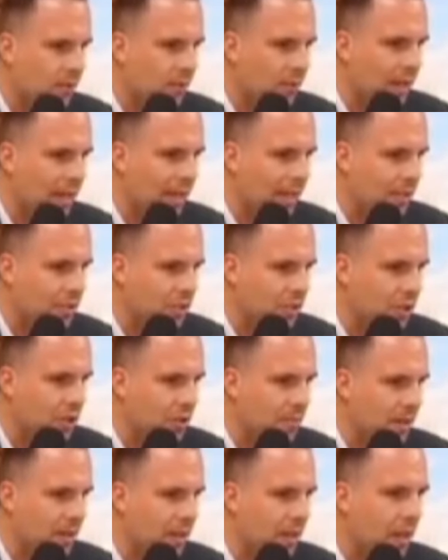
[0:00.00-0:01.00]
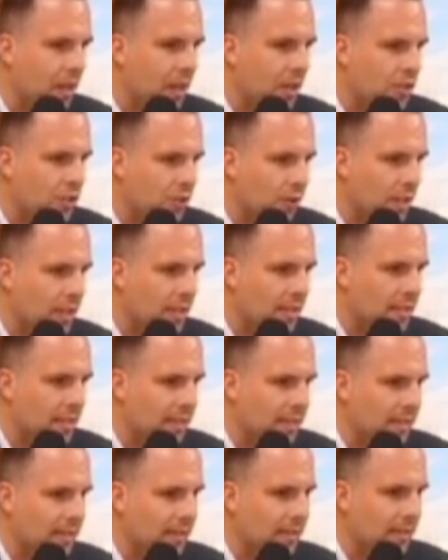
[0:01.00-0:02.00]
Wales-Shermer, joined the
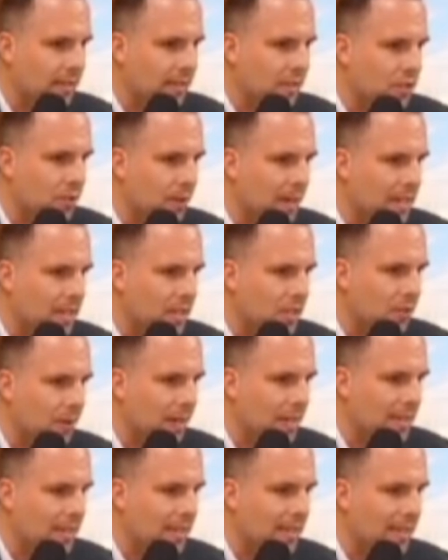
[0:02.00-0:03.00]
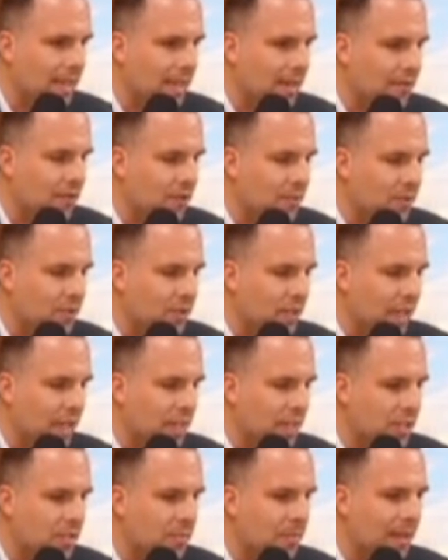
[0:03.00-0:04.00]
Sussexes in 2020 as head of
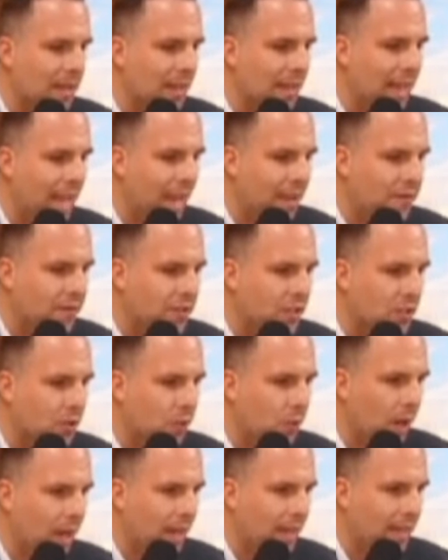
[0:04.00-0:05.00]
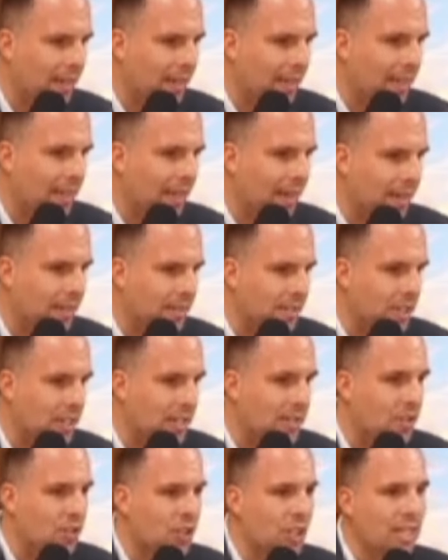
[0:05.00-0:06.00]
communications, but left quietly last year.
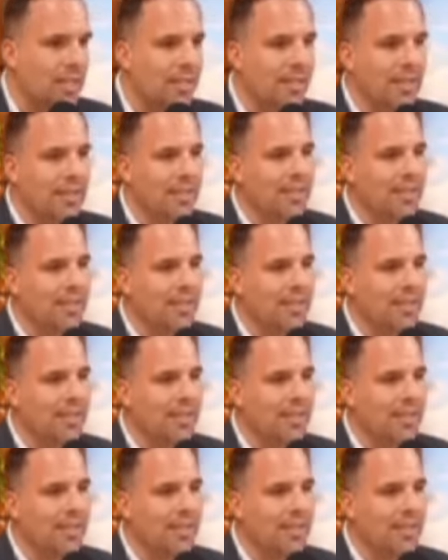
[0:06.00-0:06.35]
So she is the